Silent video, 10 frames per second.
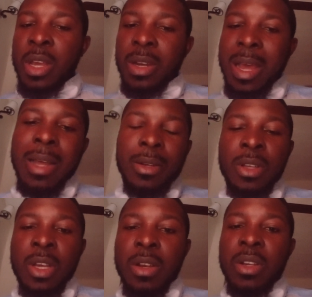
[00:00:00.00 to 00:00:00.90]
than
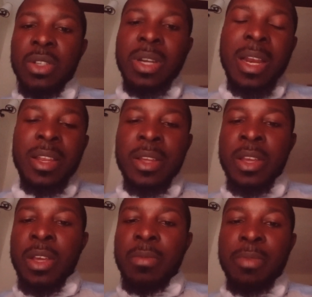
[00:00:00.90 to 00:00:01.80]
literally
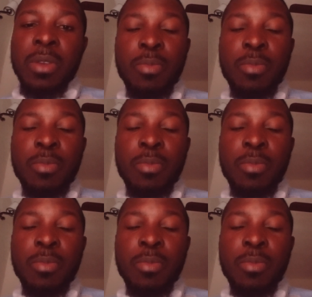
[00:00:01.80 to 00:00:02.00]
being.